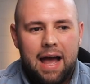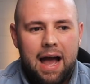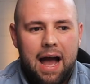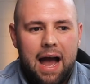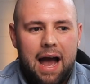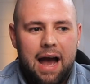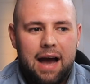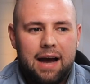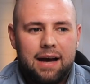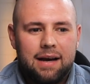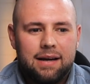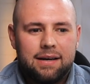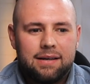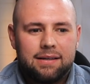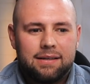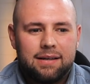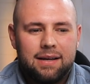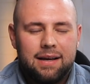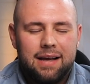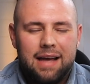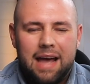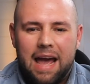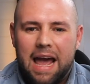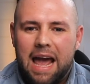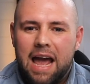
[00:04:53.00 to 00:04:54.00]
and
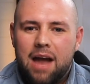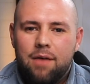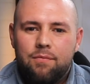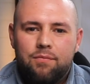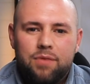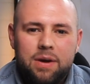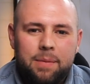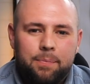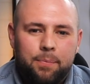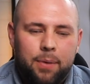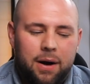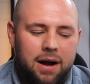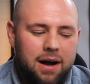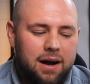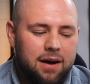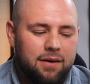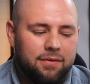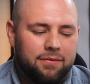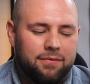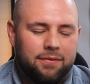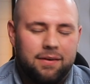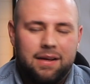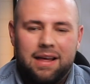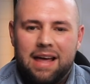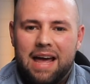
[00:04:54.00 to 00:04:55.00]
every
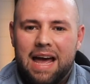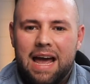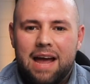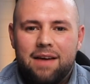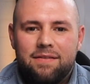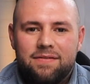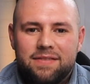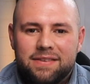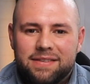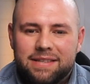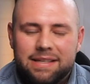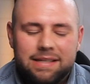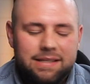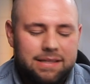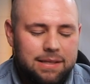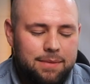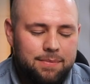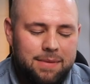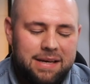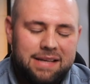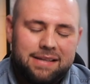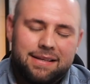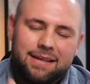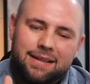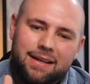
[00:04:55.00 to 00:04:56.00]
puff, every
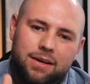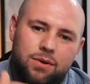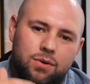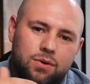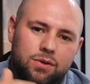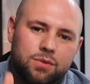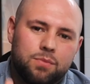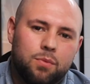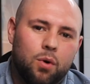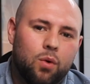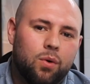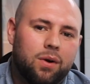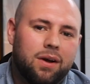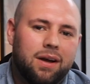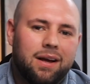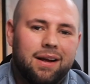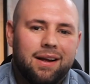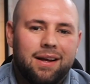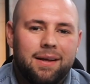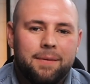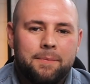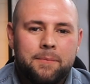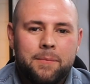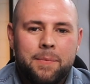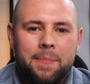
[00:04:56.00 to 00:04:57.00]
centimeter that you're
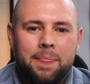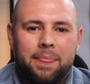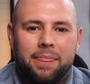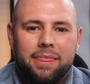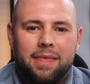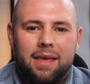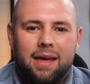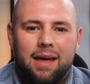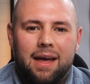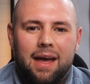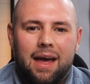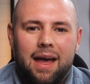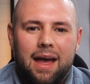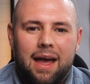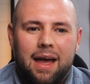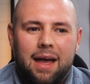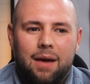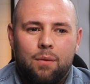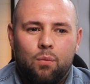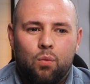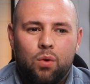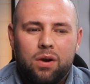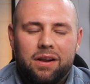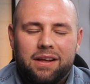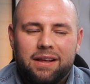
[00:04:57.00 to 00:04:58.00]
smoking
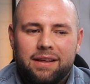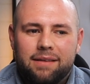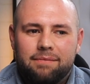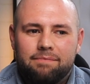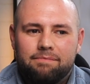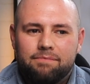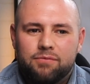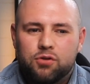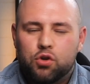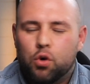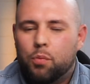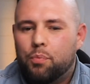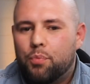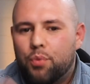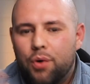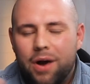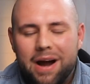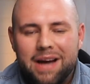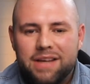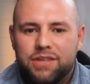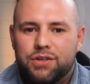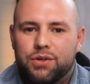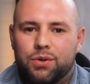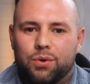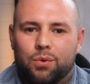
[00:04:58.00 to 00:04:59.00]
will
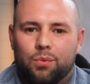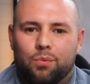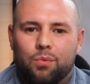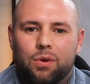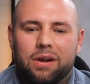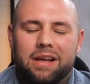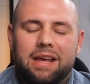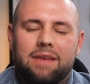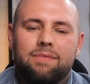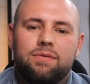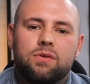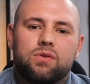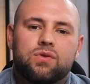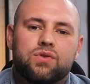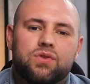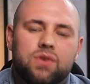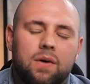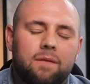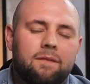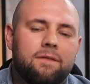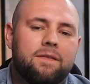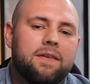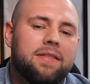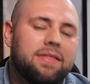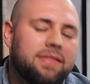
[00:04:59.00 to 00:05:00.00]
surprise you, will give you
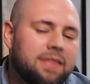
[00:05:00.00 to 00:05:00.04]
something